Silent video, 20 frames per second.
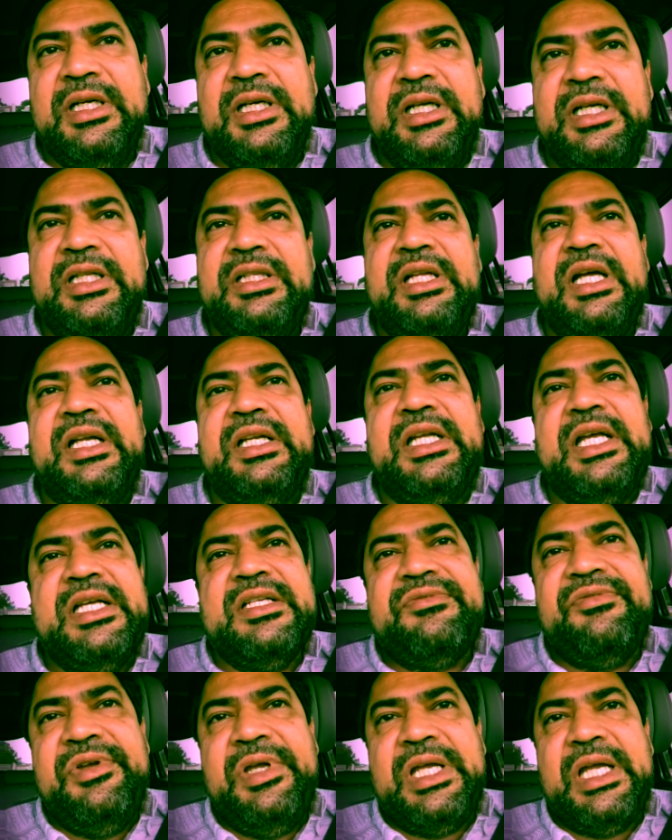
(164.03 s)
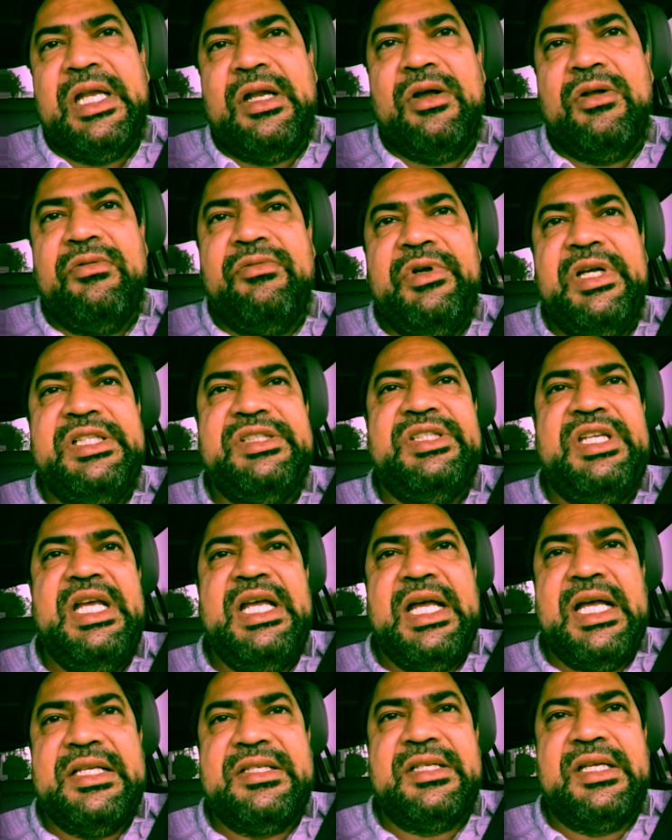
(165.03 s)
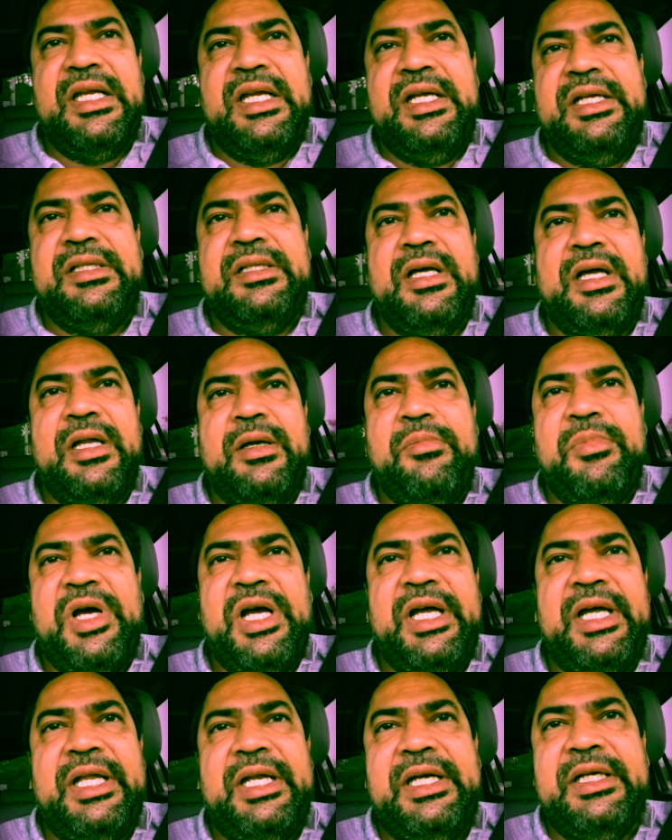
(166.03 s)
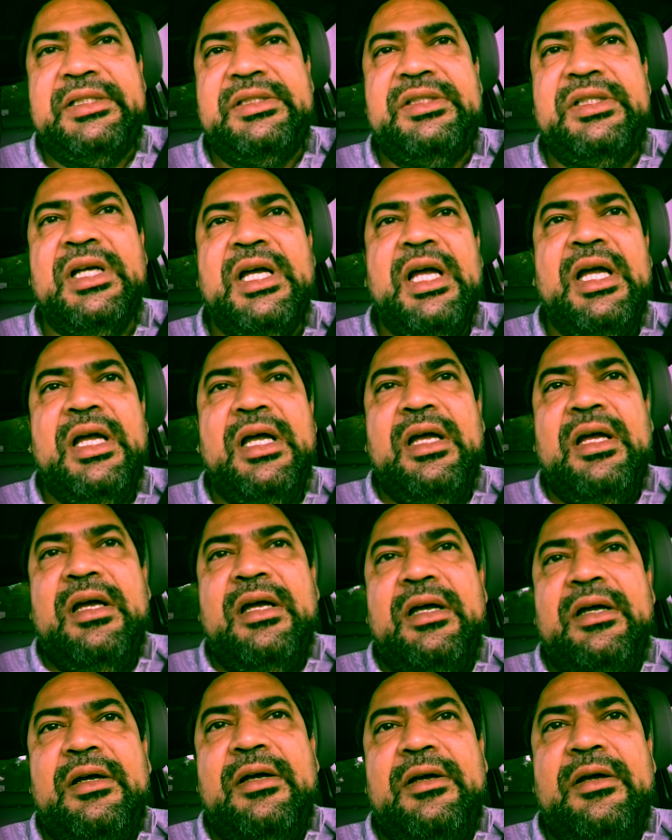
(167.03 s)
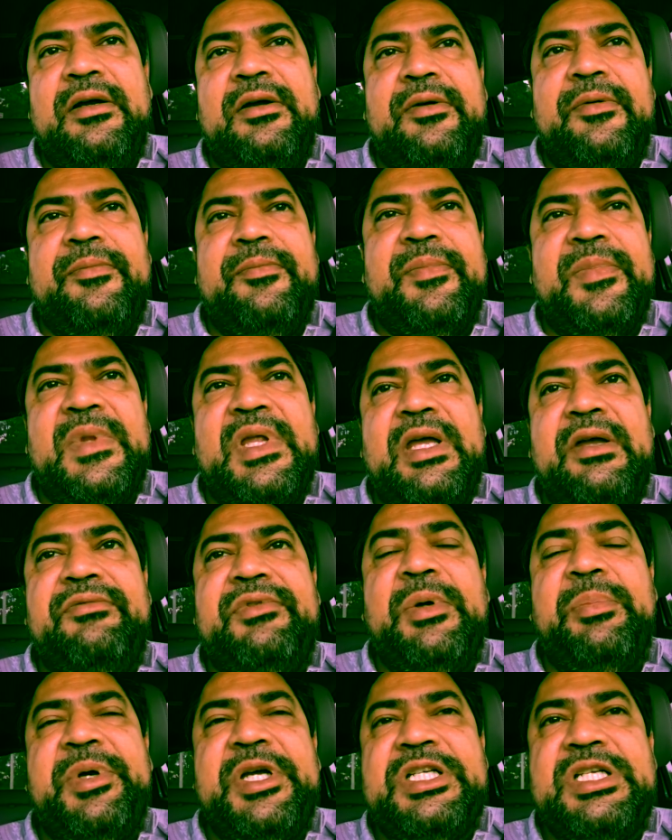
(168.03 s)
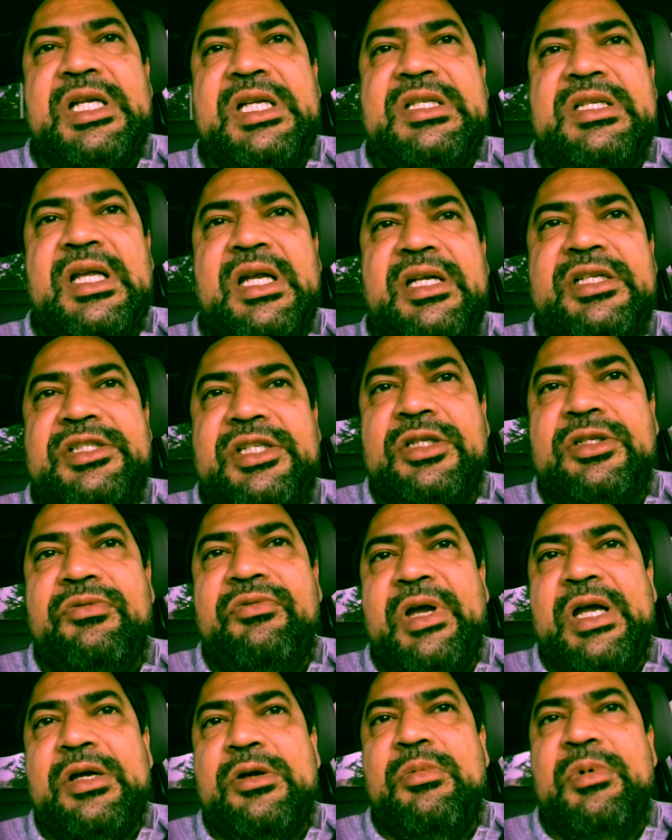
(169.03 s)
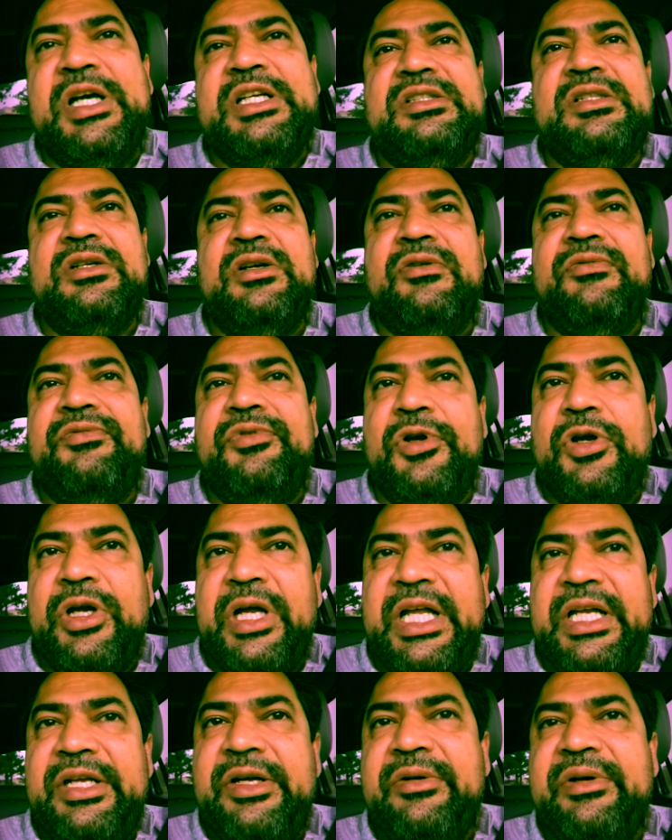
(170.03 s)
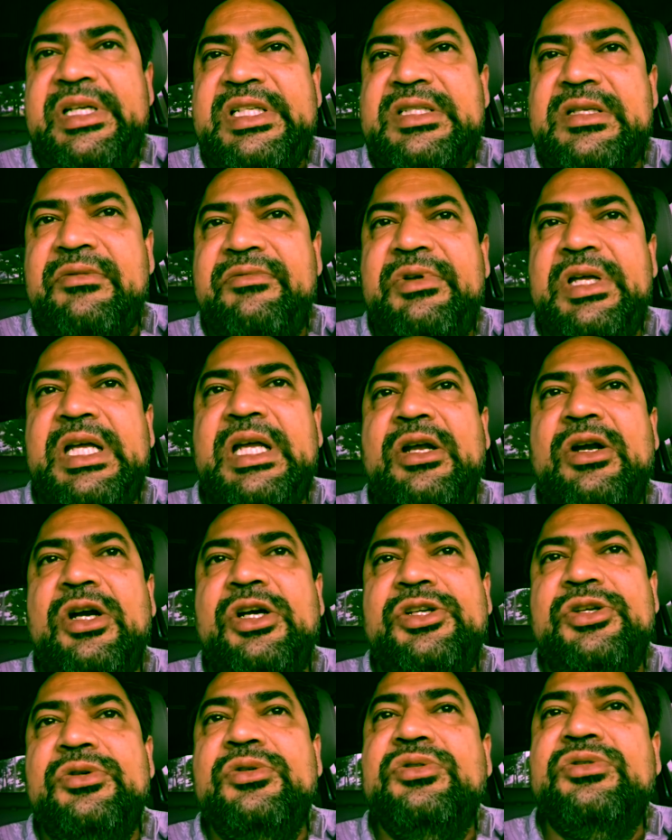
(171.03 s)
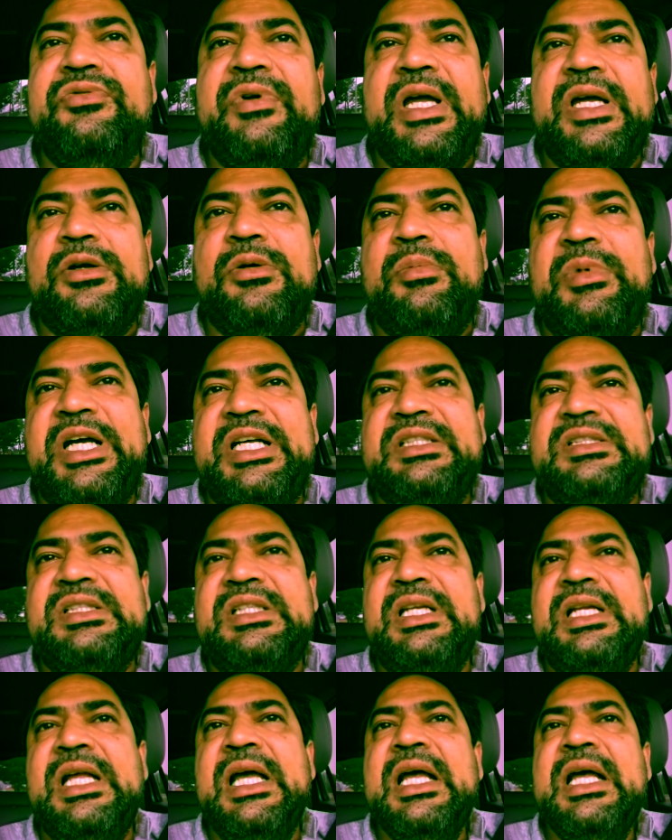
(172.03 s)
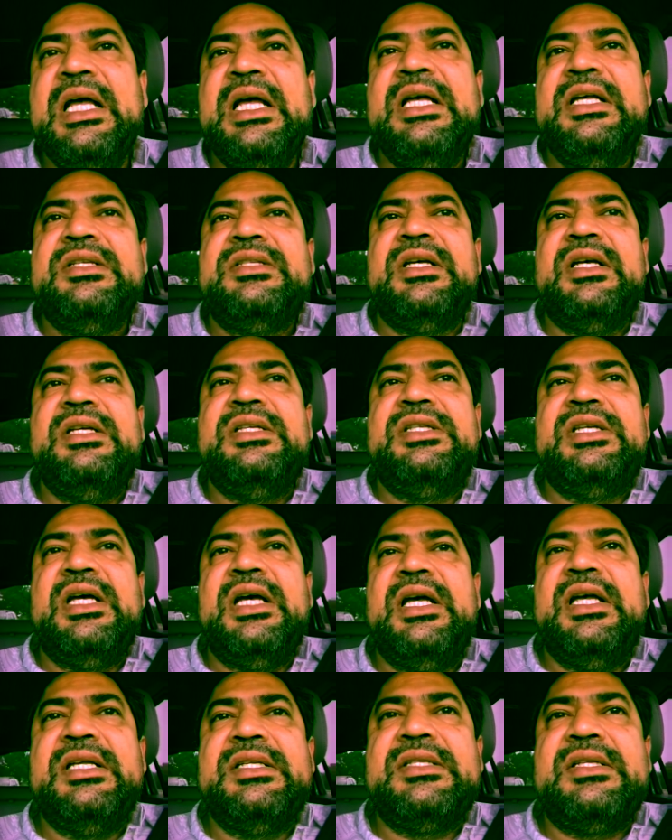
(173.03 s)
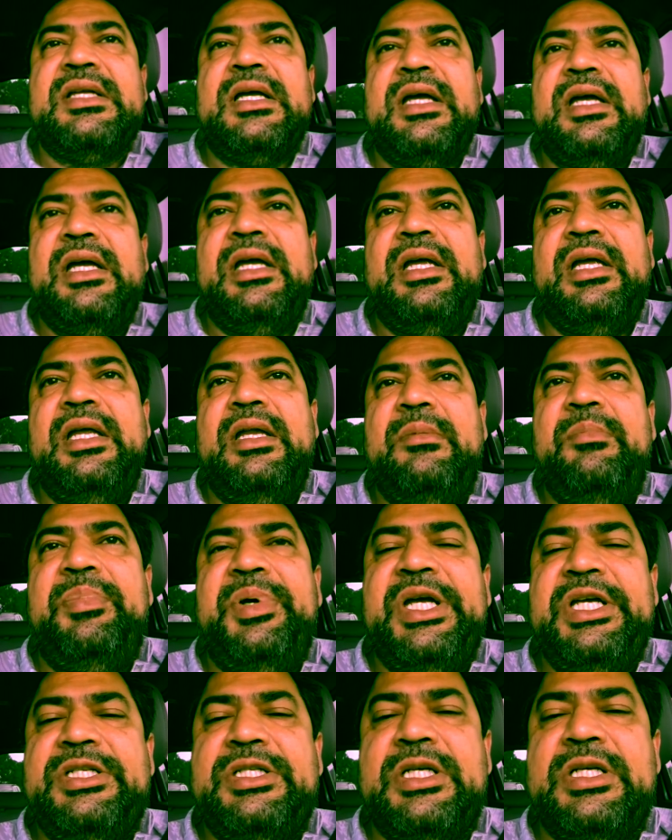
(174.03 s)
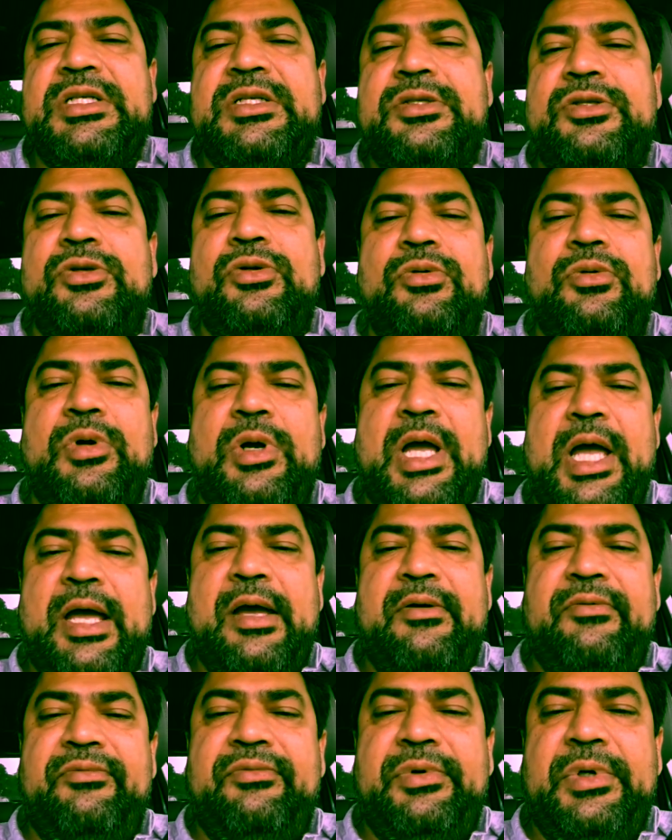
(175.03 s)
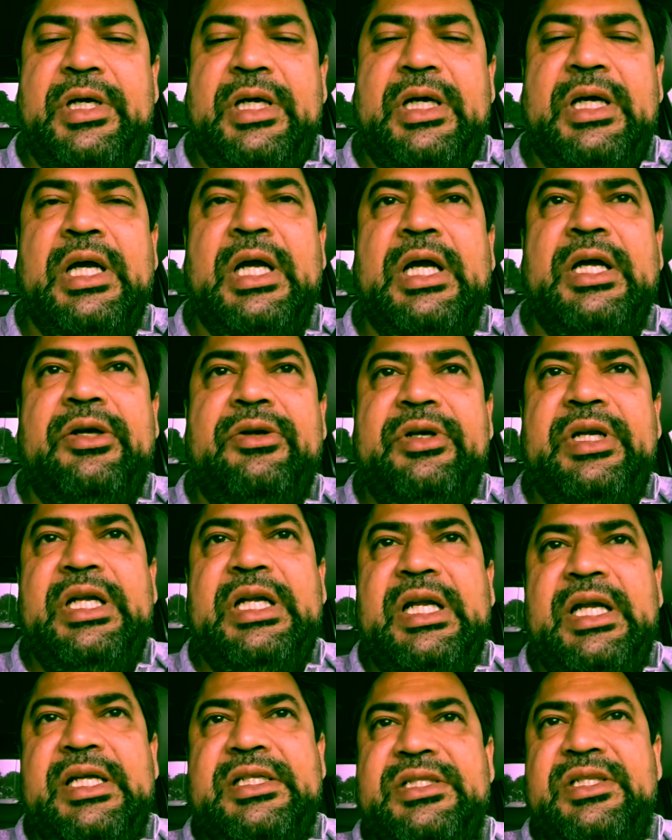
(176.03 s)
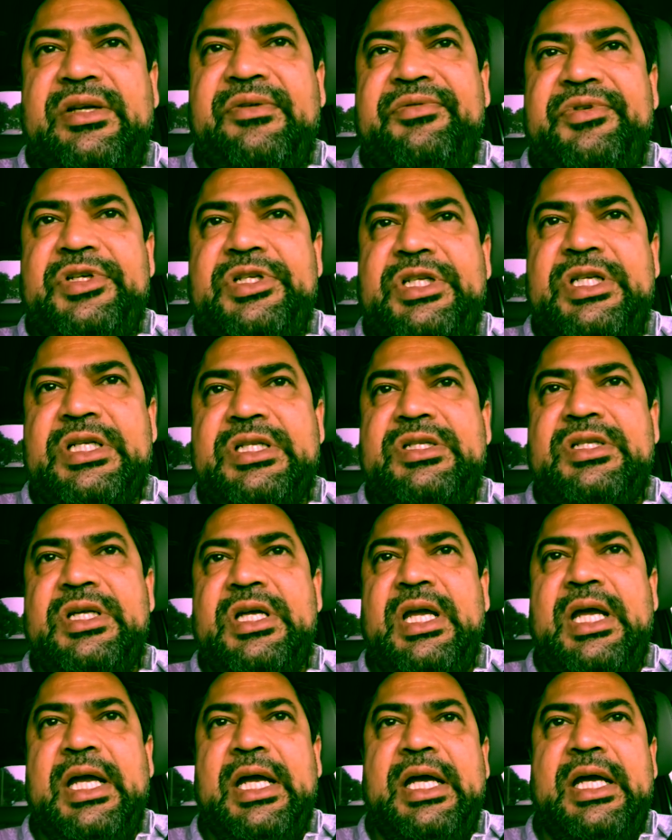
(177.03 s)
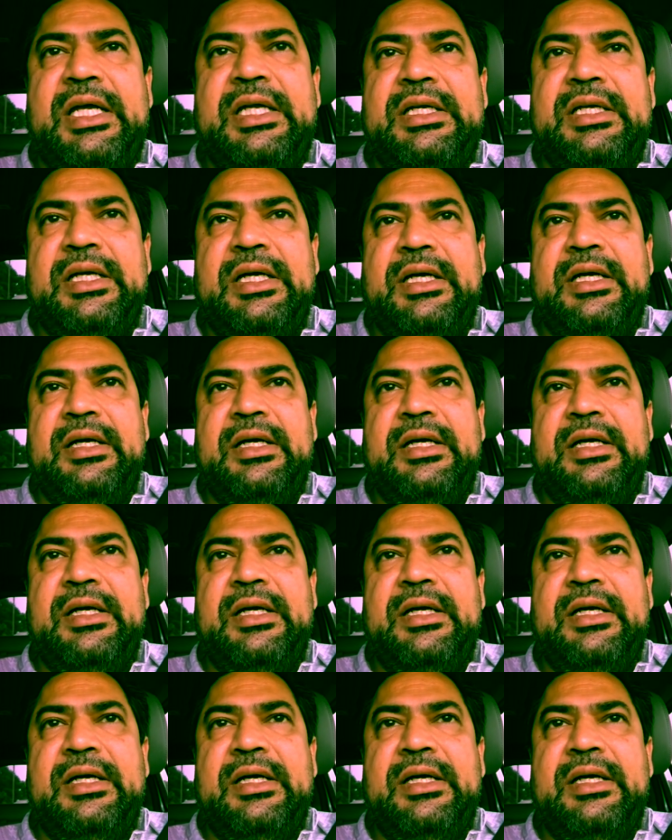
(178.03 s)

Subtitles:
In that case, we can always de-escalate the antibiotics. If the patient is allergic to vancomycin or for any reason we cannot use vancomycin, such as in patients who have renal insufficiency and